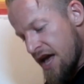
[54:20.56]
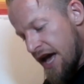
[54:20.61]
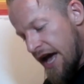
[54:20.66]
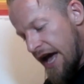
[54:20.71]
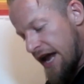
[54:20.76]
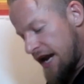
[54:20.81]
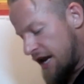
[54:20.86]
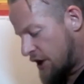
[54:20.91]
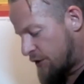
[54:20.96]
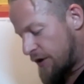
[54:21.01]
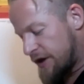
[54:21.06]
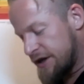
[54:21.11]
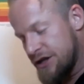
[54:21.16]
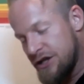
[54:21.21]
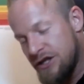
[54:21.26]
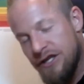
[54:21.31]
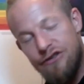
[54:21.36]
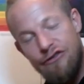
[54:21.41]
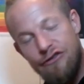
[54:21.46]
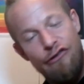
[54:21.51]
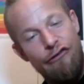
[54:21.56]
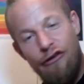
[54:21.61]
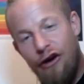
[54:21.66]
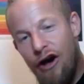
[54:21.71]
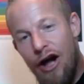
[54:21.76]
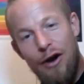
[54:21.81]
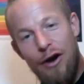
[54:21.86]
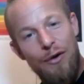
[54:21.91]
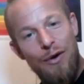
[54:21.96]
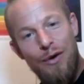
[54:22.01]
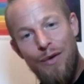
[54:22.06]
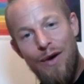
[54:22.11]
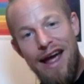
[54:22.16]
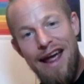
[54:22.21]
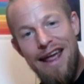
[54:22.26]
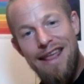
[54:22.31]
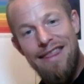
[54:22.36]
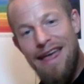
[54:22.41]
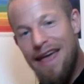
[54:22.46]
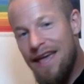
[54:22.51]
any questions, fire
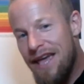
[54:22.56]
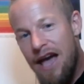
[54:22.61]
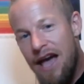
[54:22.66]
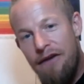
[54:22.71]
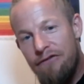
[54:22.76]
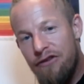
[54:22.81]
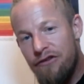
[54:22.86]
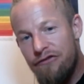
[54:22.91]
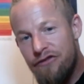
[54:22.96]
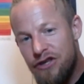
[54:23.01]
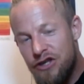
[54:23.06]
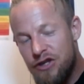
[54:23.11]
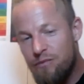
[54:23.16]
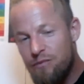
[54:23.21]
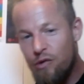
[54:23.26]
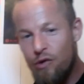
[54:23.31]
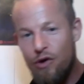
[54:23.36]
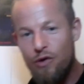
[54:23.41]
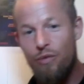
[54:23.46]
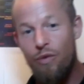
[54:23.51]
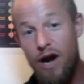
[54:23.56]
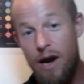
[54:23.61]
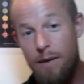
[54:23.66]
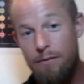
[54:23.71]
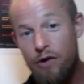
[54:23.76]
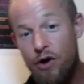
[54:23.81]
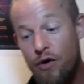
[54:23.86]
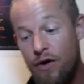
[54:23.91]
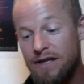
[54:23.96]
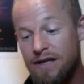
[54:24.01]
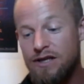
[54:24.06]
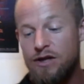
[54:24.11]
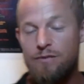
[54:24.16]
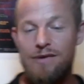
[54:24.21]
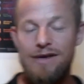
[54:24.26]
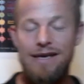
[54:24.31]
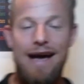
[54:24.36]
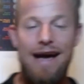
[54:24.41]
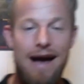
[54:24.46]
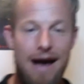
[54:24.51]
away. There you have your vision board. What I'm going to
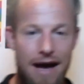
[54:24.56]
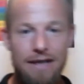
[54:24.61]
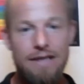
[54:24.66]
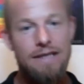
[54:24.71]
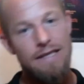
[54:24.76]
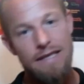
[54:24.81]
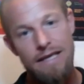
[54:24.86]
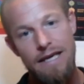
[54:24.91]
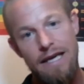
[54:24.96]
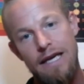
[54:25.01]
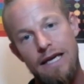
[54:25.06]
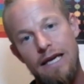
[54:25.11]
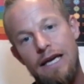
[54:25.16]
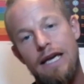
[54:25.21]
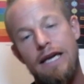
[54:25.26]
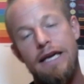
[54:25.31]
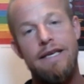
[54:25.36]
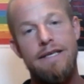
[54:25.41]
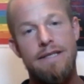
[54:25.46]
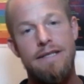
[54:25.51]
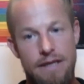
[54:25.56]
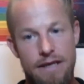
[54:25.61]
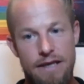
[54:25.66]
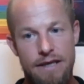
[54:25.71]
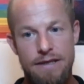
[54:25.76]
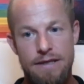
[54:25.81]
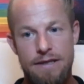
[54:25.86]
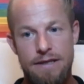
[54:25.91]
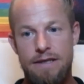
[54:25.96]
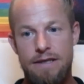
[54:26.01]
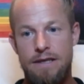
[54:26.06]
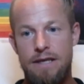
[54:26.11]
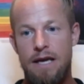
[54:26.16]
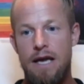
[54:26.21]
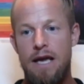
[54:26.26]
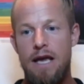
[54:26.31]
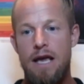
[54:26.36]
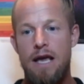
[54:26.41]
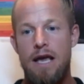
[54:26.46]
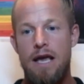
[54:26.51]
be asking is this.
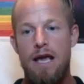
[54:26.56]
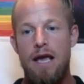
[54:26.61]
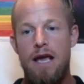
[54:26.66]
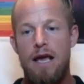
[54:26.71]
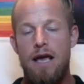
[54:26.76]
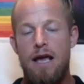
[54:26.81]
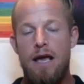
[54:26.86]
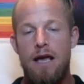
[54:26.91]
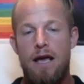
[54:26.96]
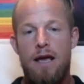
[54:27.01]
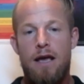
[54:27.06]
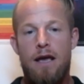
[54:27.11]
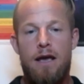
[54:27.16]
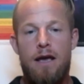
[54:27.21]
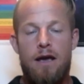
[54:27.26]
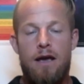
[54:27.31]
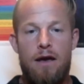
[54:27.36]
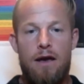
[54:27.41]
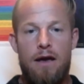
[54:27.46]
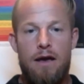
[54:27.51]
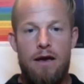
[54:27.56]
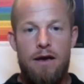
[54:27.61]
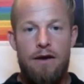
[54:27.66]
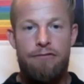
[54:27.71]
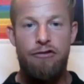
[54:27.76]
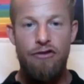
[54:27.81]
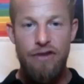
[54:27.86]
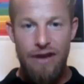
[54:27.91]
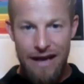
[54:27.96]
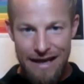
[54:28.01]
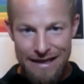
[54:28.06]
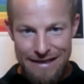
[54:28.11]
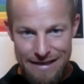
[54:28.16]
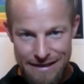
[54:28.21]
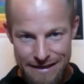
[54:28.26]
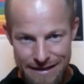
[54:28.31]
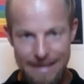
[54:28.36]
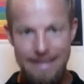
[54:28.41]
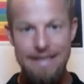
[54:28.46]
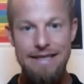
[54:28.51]
For the
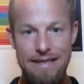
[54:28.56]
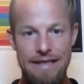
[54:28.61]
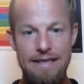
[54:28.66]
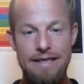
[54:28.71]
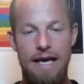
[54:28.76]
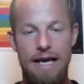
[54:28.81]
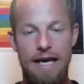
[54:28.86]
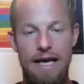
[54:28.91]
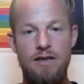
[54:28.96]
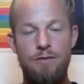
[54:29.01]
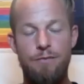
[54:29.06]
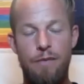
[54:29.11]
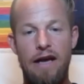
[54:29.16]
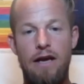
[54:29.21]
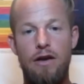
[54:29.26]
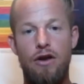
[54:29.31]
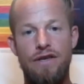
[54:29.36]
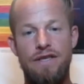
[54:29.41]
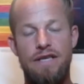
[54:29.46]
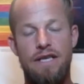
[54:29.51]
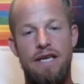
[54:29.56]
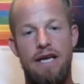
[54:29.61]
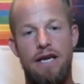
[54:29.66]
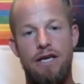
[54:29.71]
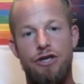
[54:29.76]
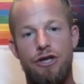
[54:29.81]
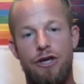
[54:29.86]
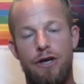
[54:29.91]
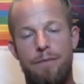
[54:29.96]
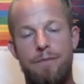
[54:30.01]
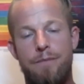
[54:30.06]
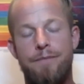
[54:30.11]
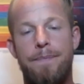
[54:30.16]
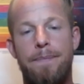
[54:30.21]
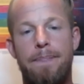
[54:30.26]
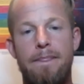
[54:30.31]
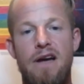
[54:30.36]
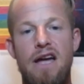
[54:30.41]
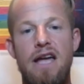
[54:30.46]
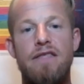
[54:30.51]
last 60 seconds, pay close attention.
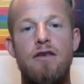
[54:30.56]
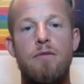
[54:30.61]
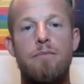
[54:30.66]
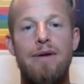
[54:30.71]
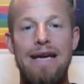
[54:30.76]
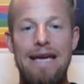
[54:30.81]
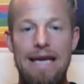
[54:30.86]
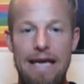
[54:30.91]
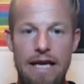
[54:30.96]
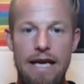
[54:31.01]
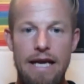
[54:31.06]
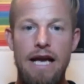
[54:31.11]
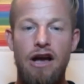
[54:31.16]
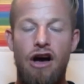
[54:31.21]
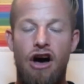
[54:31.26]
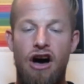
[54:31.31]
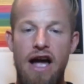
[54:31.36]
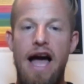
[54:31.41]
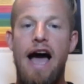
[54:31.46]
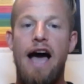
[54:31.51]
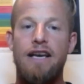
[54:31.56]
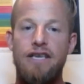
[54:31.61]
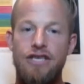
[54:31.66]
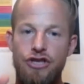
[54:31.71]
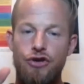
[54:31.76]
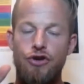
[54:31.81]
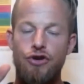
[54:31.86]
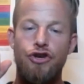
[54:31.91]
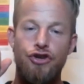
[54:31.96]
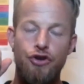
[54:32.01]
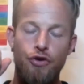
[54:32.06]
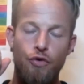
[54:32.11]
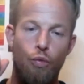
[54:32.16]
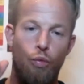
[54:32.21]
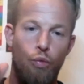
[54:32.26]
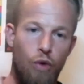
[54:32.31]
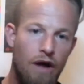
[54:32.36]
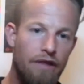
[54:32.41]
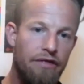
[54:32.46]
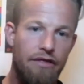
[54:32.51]
In the beginning, I asked you to do
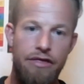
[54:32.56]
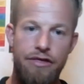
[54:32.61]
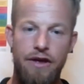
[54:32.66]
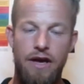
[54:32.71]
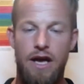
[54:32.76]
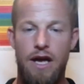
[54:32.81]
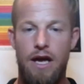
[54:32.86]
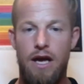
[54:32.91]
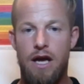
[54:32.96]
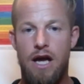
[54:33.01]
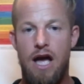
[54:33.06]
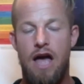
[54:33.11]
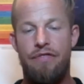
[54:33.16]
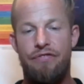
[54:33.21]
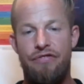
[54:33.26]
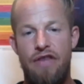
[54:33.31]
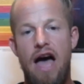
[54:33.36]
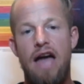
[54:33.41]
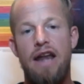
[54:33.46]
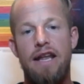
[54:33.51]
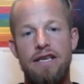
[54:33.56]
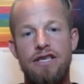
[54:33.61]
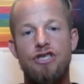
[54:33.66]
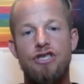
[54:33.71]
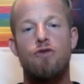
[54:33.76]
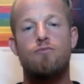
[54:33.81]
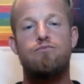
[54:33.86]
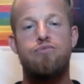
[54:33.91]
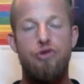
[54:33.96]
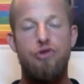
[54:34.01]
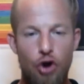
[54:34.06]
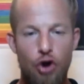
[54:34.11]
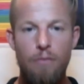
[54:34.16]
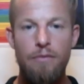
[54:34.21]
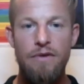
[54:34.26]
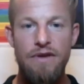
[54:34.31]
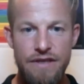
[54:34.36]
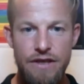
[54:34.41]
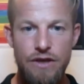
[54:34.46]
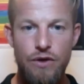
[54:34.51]
one thing, and that is to
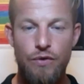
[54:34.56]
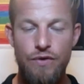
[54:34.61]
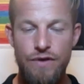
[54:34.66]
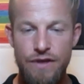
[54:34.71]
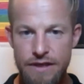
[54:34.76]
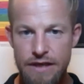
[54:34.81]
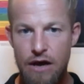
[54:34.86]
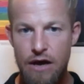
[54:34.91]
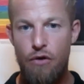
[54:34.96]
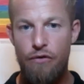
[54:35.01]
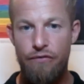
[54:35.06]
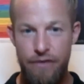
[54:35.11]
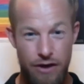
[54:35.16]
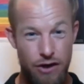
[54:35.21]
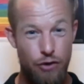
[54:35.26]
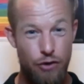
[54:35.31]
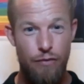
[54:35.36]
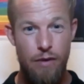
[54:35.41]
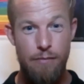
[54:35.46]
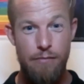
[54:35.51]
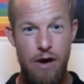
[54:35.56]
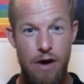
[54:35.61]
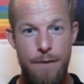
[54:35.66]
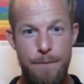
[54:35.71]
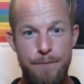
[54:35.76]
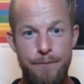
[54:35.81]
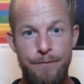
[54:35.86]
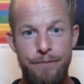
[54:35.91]
promise yourself, can you remember?